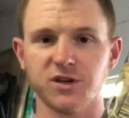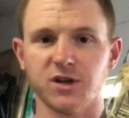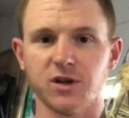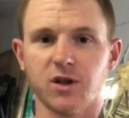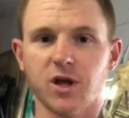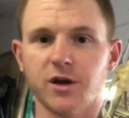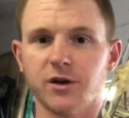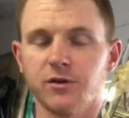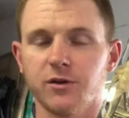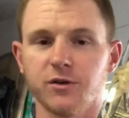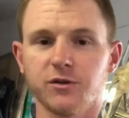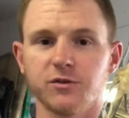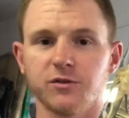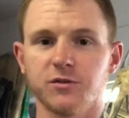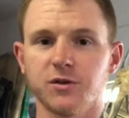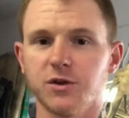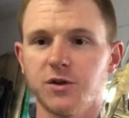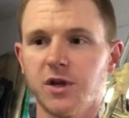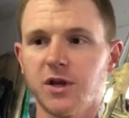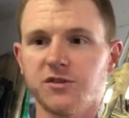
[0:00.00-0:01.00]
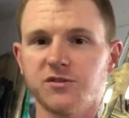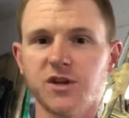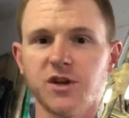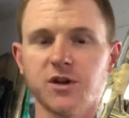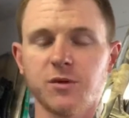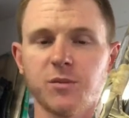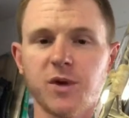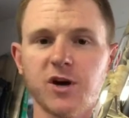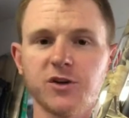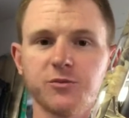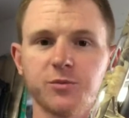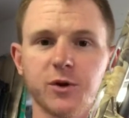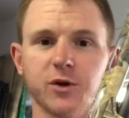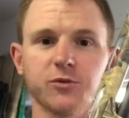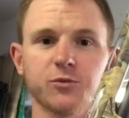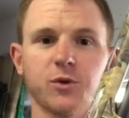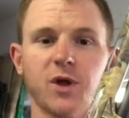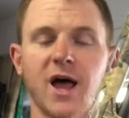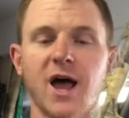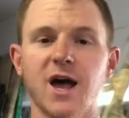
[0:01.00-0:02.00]
A lot of those extended Mossbergs
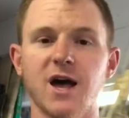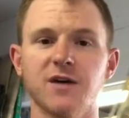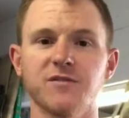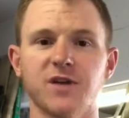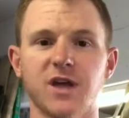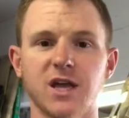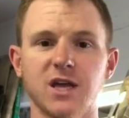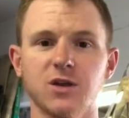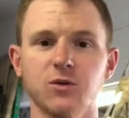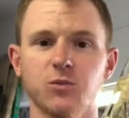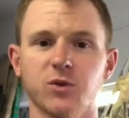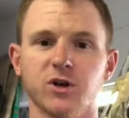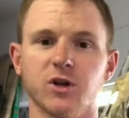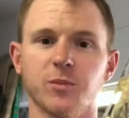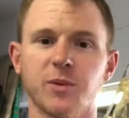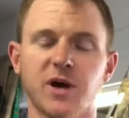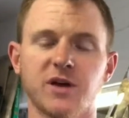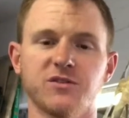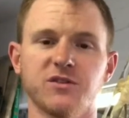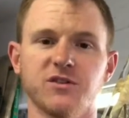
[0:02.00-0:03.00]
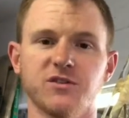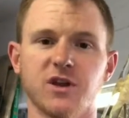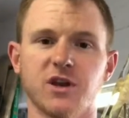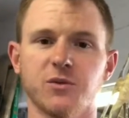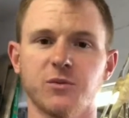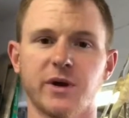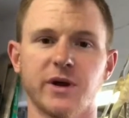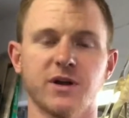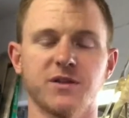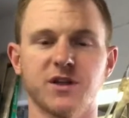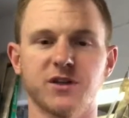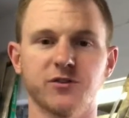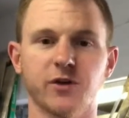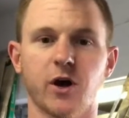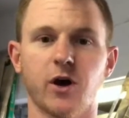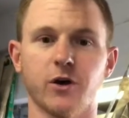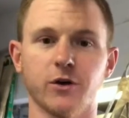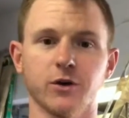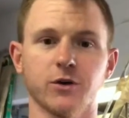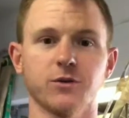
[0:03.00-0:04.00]
will have 8-in-1 capacities anyway, and that's
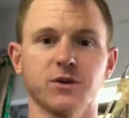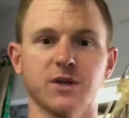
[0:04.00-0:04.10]
all you